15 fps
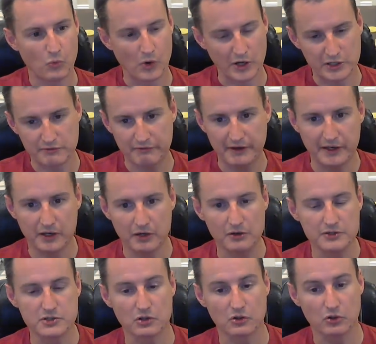Watch
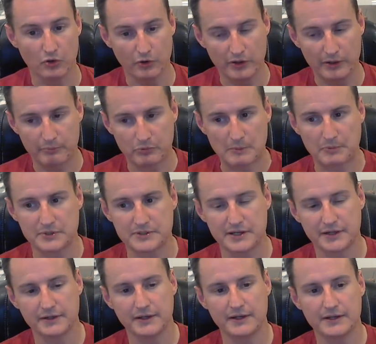videos, learn the proper
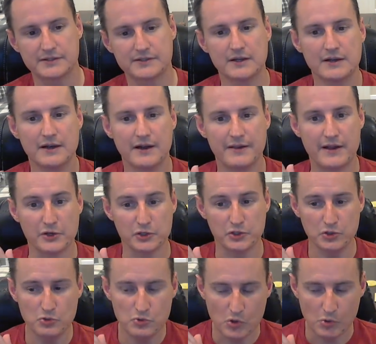techniques, and now
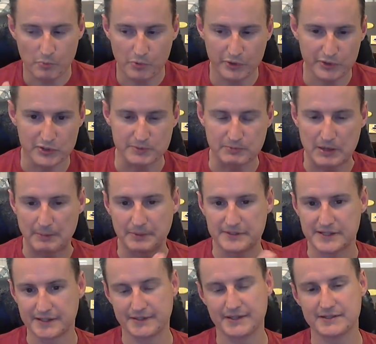you go put those proper
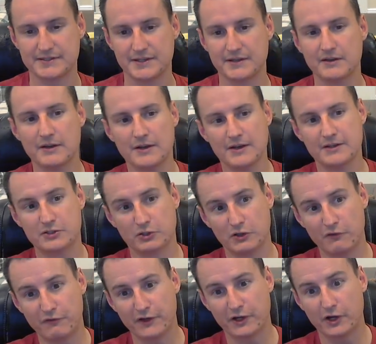techniques in until
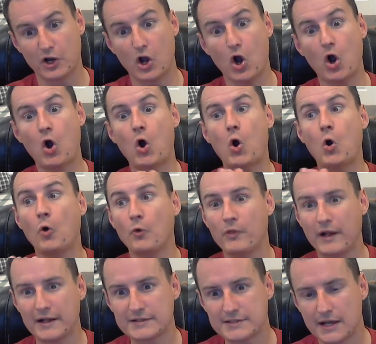you figure, oh,
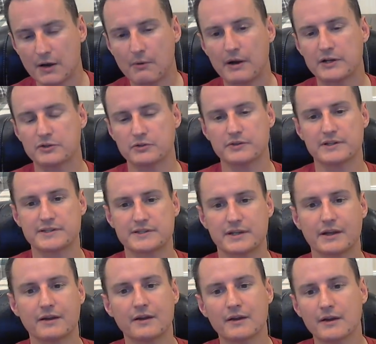that's how I do this
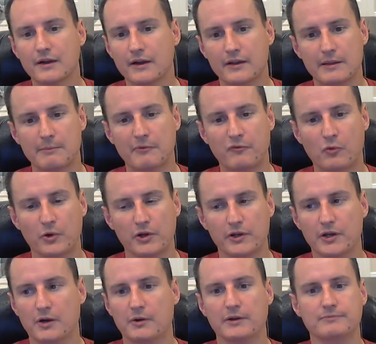thing. And then before
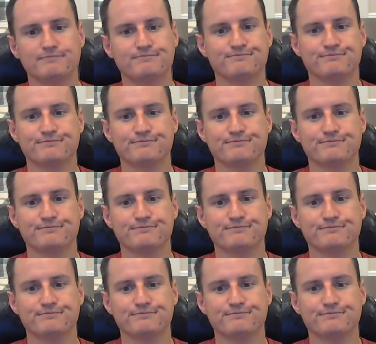you know it,